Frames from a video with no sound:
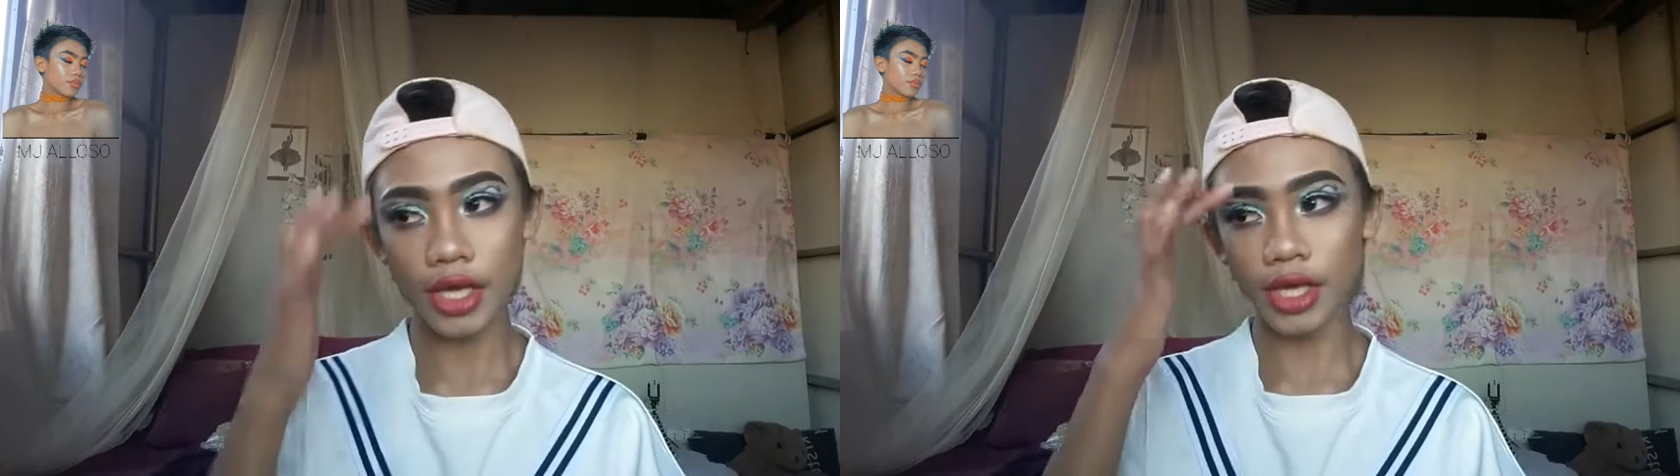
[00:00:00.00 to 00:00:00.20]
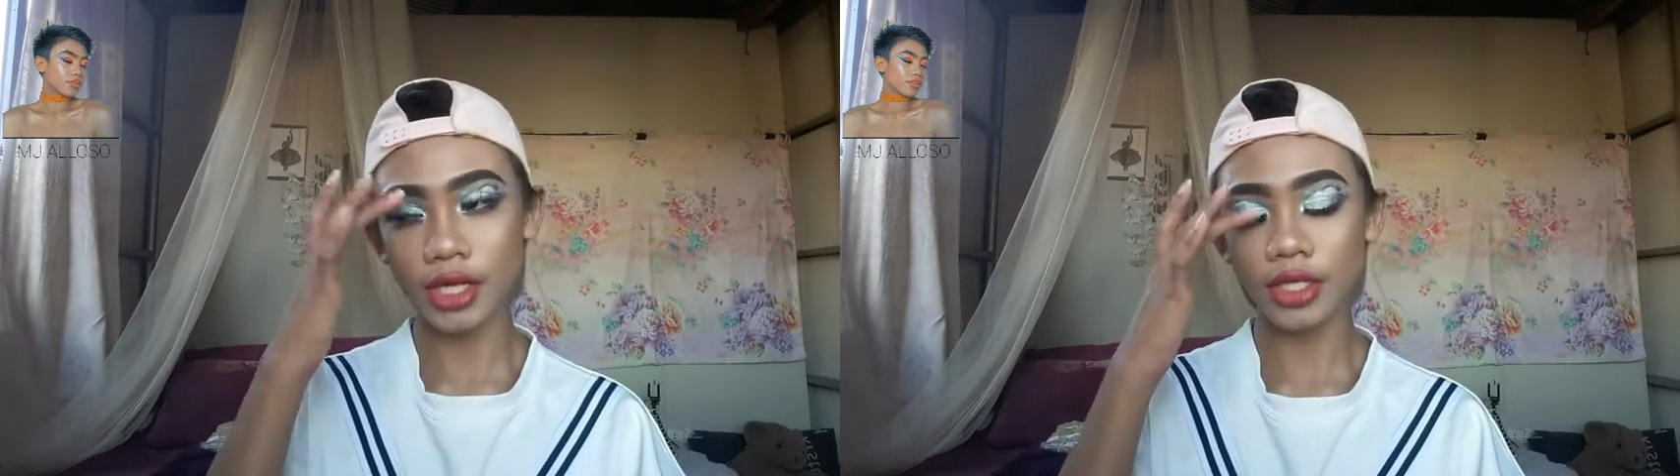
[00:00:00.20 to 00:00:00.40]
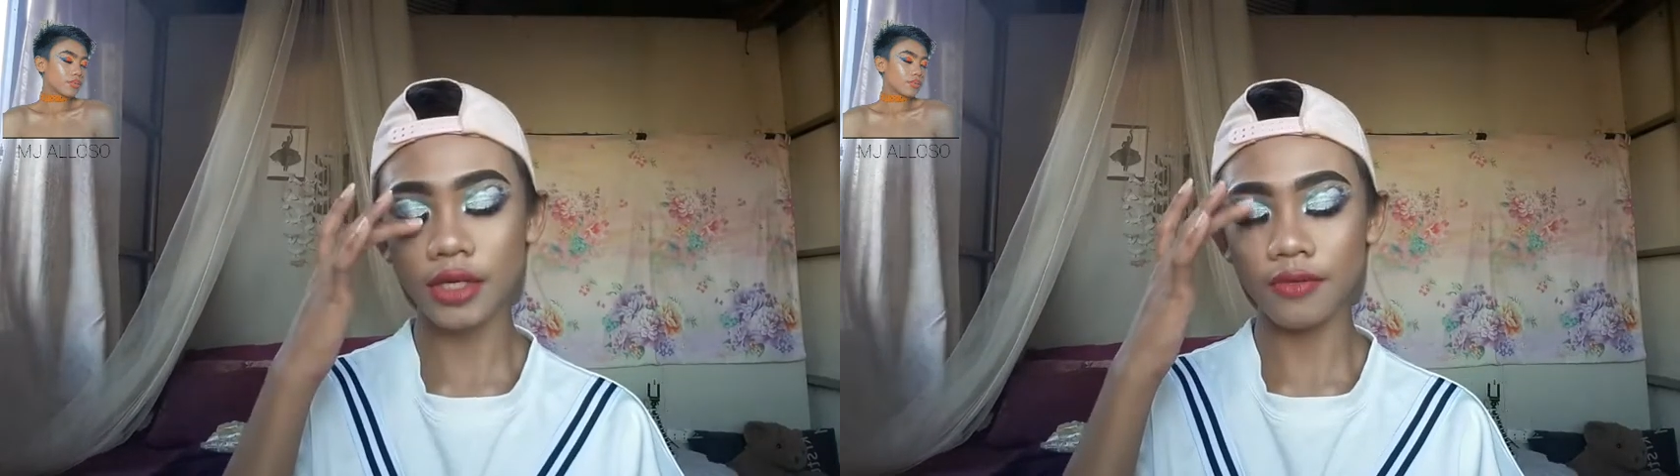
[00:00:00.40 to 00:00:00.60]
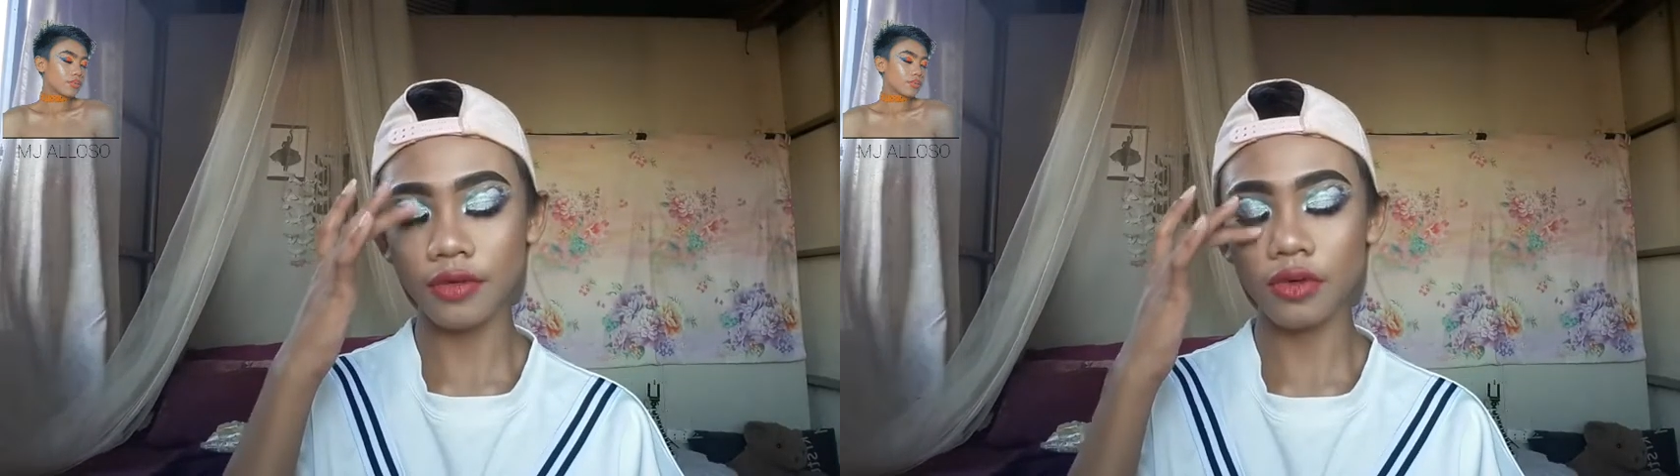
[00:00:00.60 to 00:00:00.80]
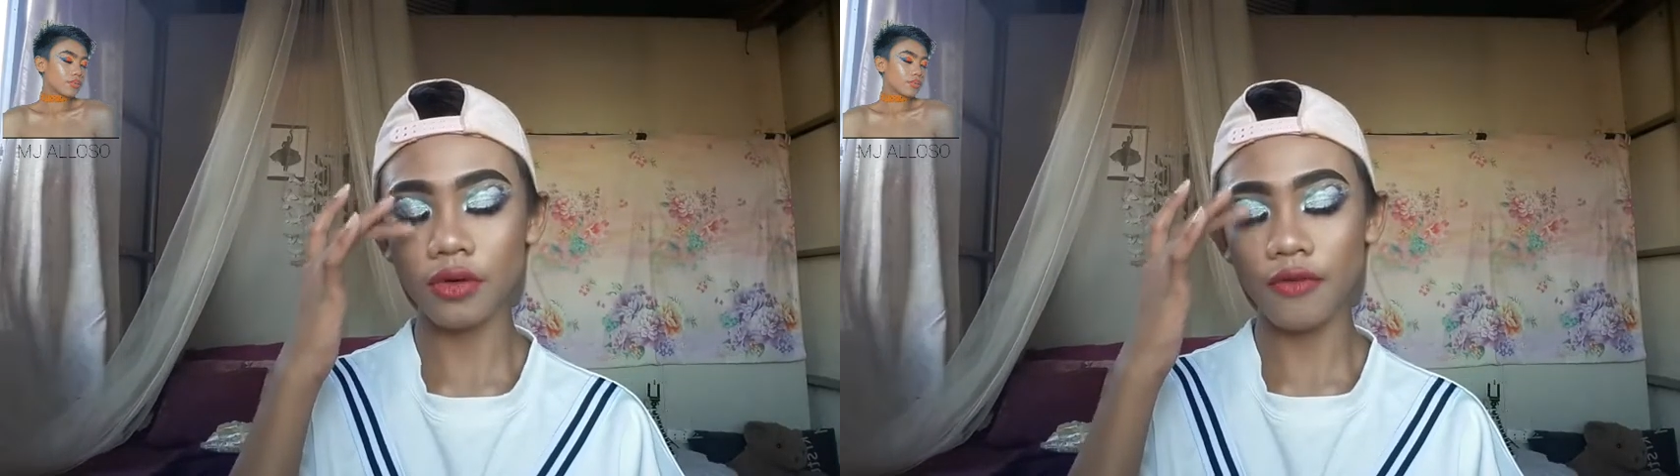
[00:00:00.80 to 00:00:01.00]
yes,
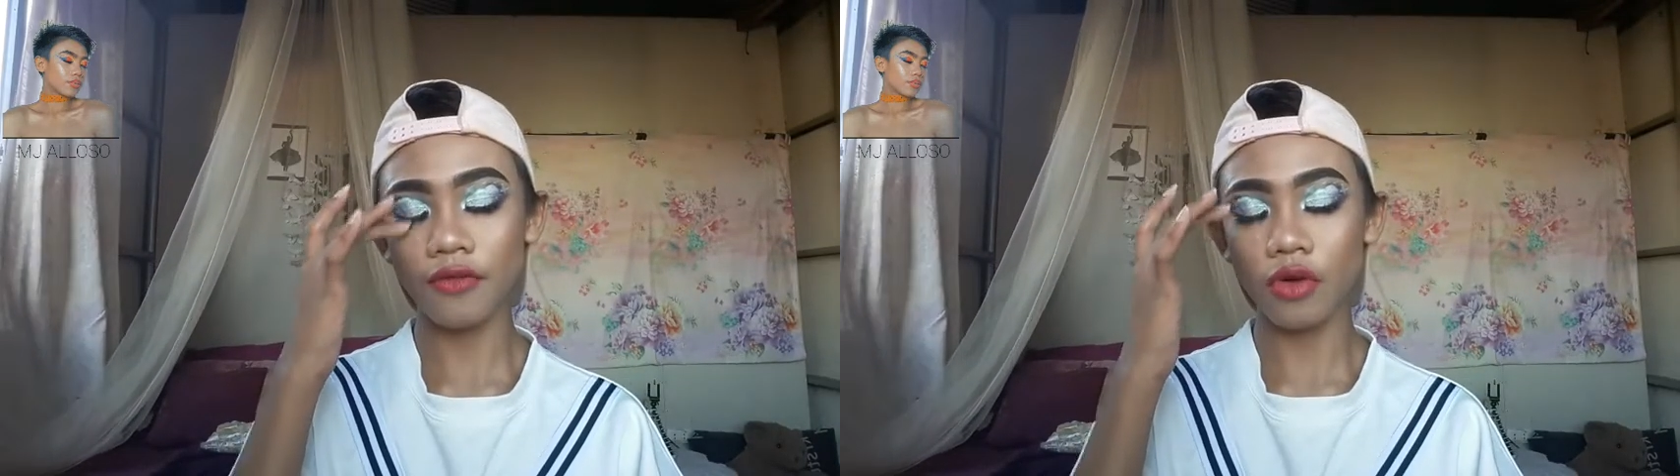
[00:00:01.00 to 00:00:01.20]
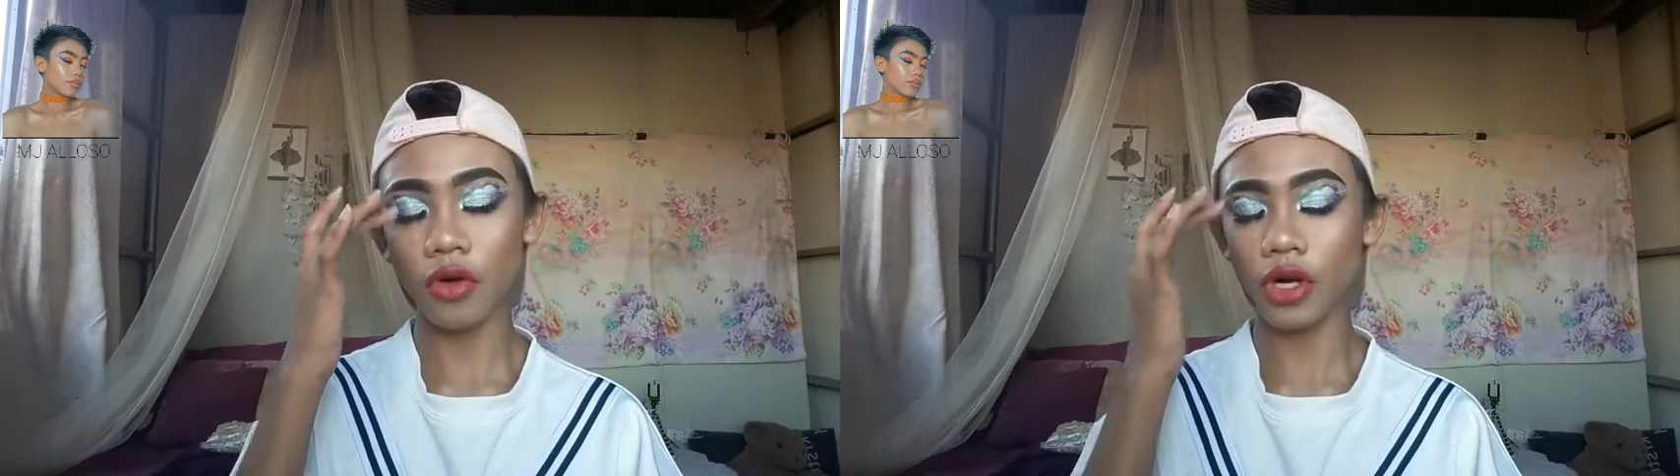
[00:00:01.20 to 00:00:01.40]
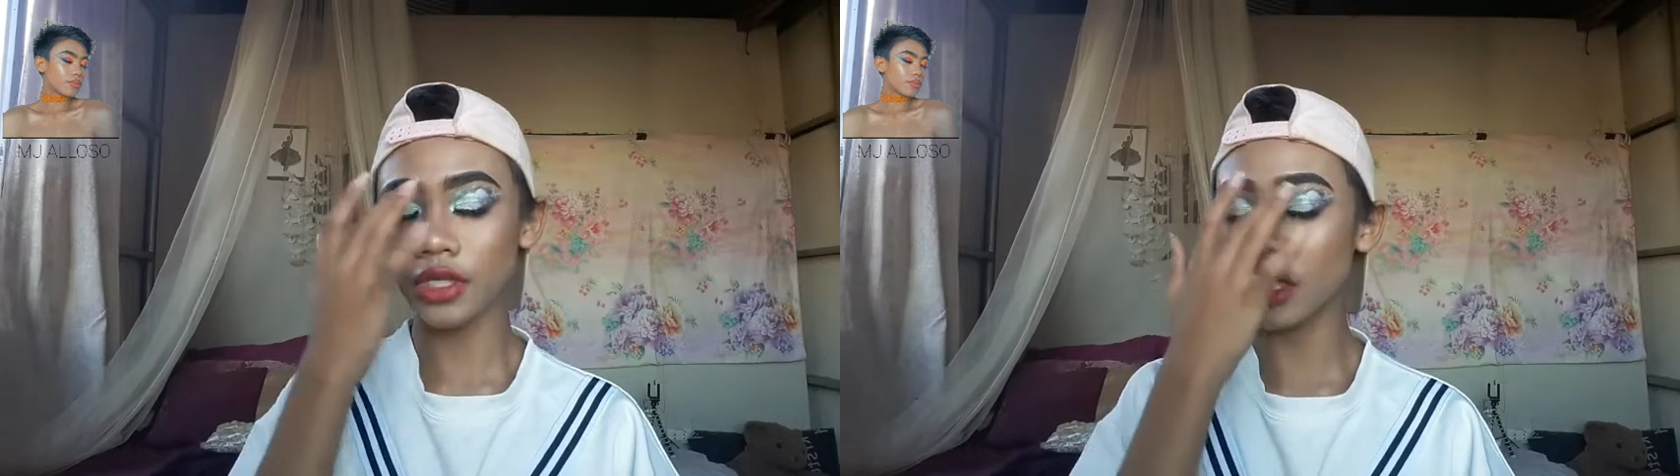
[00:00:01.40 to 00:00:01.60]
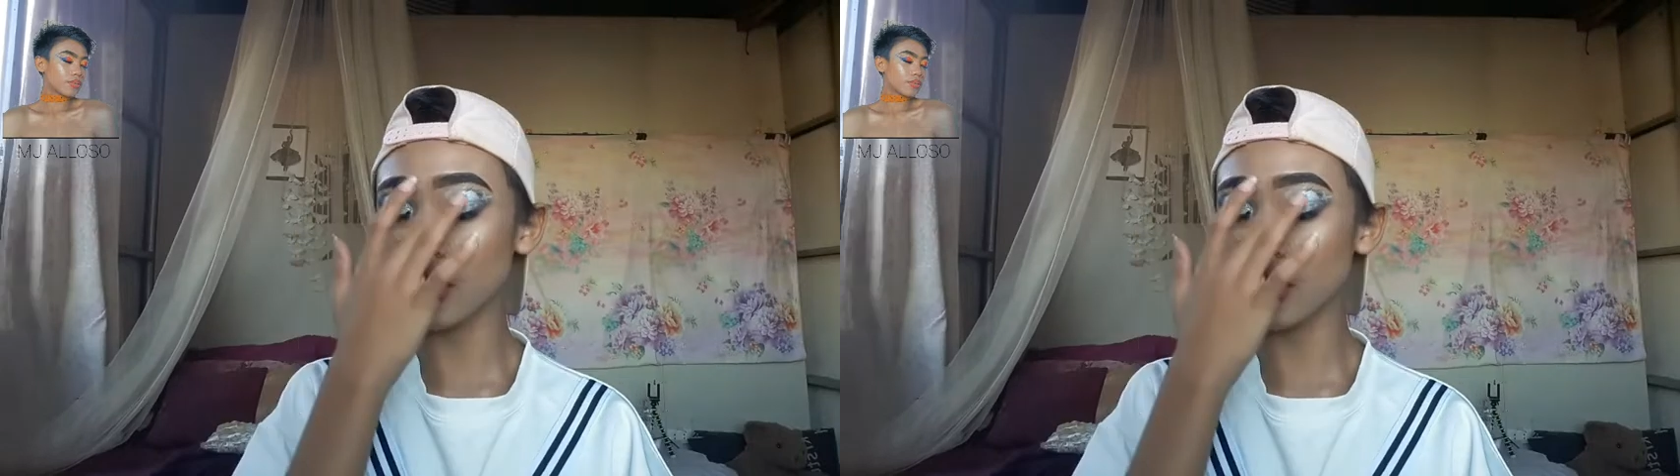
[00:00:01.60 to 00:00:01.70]
of course.